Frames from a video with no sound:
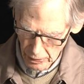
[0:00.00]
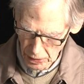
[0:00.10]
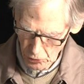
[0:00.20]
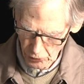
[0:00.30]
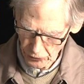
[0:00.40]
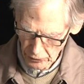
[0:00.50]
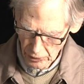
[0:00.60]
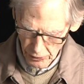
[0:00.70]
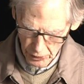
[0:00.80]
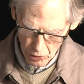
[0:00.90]
he was
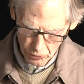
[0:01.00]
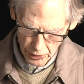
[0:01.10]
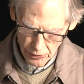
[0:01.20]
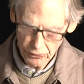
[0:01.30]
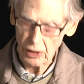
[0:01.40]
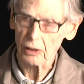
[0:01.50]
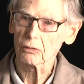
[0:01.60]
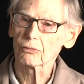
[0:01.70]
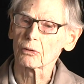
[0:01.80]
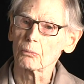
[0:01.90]
the only thing
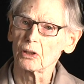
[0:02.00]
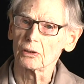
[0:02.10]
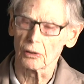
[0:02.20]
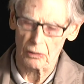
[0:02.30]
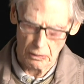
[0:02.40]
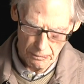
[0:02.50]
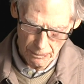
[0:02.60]
familiar.